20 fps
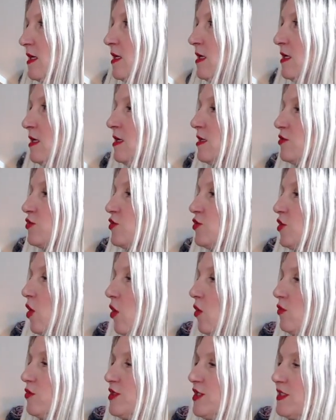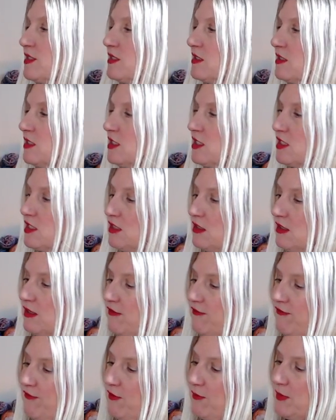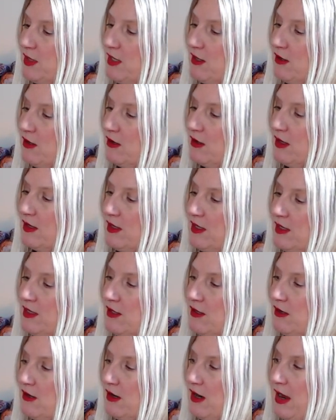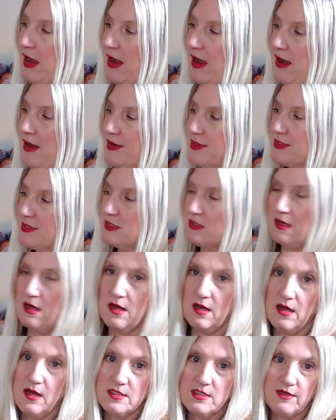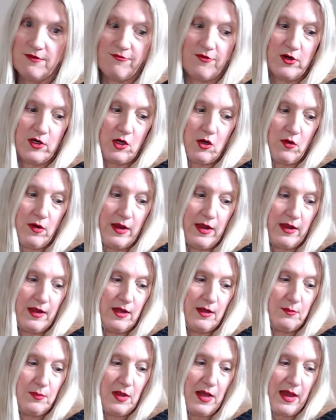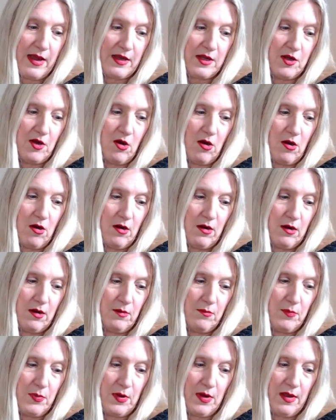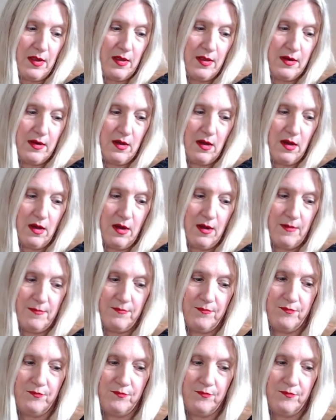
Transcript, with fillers: So just this sleeve from here to here has uh, a different gray, black yarn, but um,